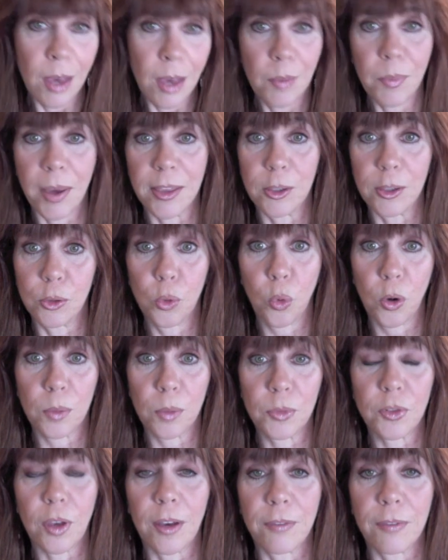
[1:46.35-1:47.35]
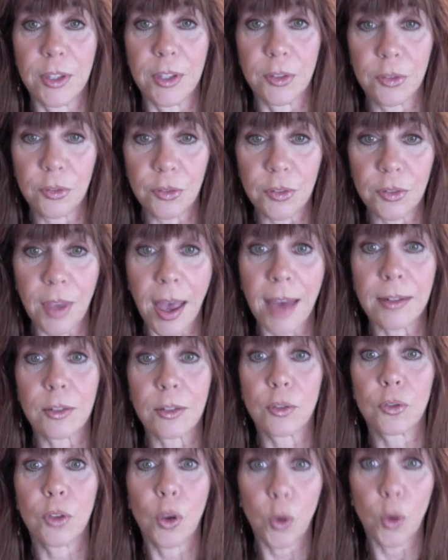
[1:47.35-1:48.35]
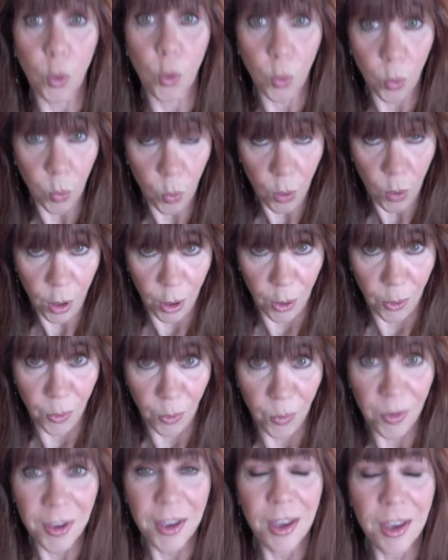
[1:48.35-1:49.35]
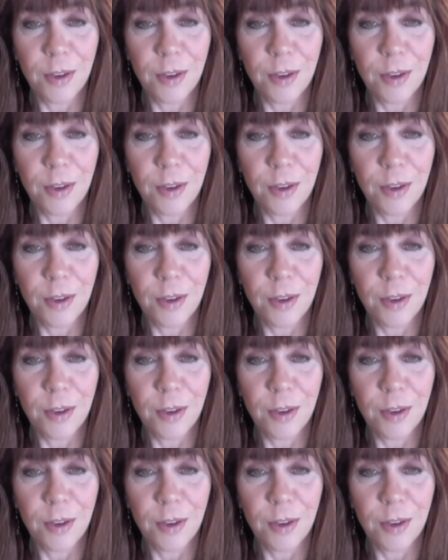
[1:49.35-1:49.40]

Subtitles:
by the norms of the status quo,